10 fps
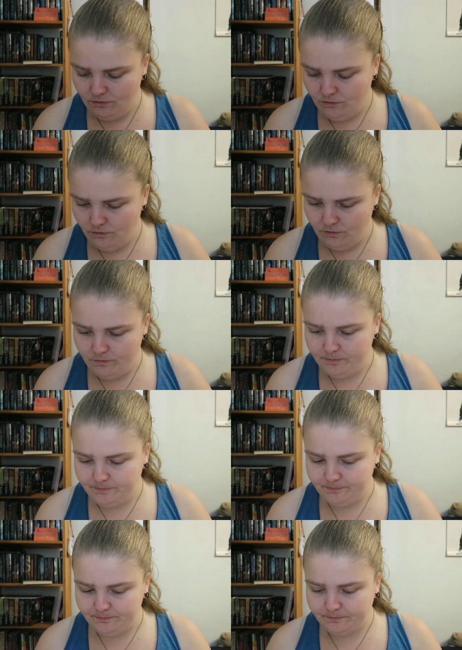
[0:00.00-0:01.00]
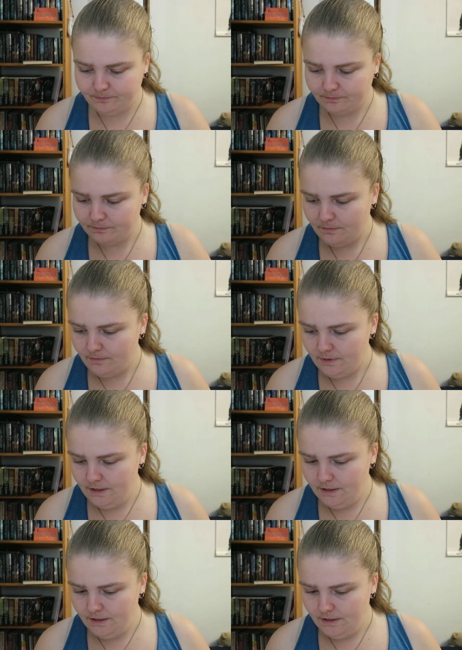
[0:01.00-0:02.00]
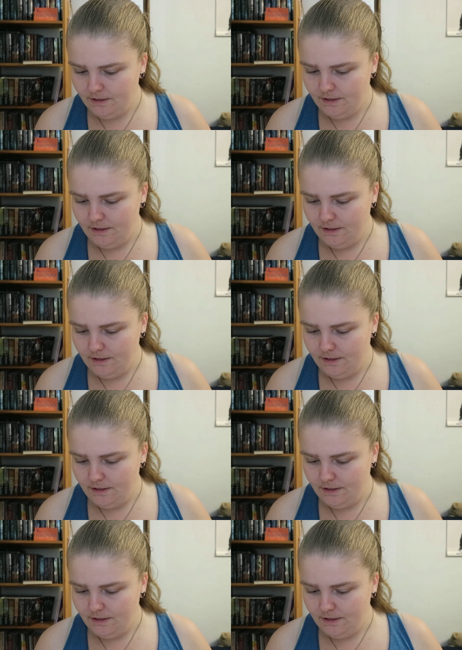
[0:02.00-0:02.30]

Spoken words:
Nothing is said.